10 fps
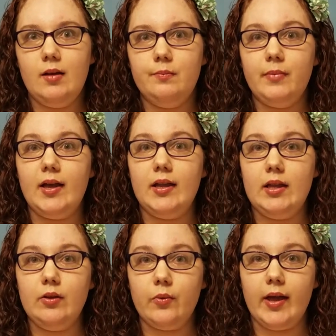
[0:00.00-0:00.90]
But
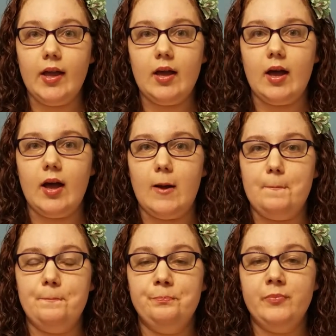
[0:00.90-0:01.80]
anyway,
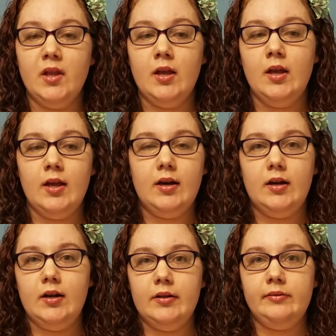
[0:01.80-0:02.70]
um
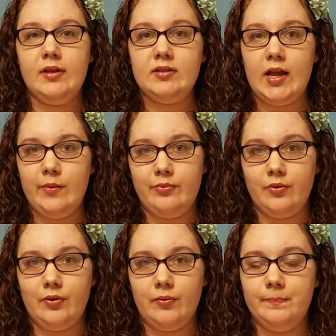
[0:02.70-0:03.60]
this
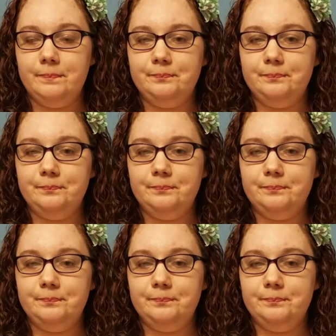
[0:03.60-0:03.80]
April